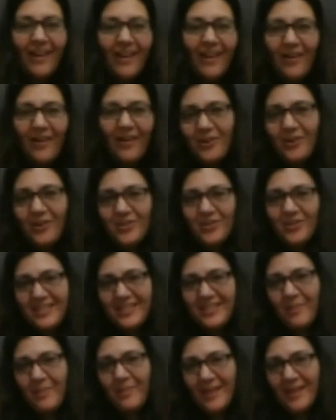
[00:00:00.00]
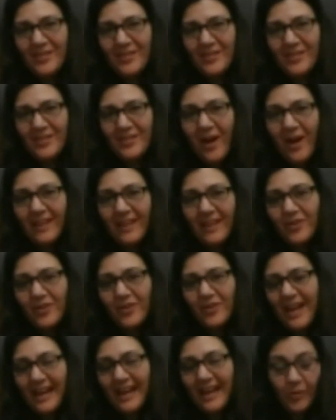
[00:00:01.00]
or you could just keep it to 1. You can add
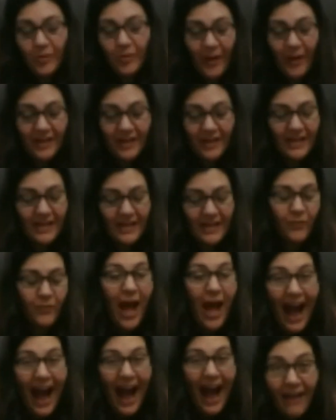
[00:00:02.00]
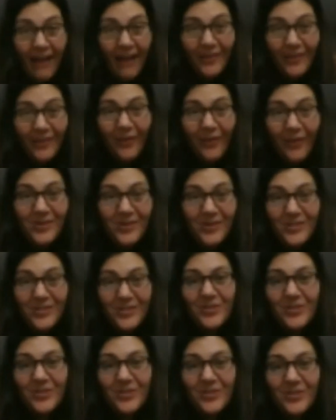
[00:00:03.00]
a little bit, instead of half an orange
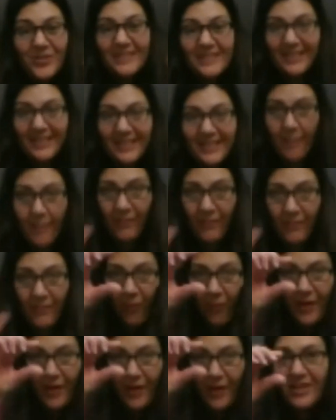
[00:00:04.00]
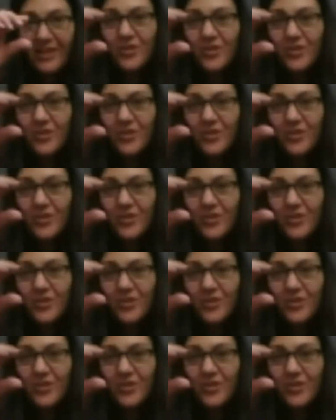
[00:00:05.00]
juice cup of the orange, you can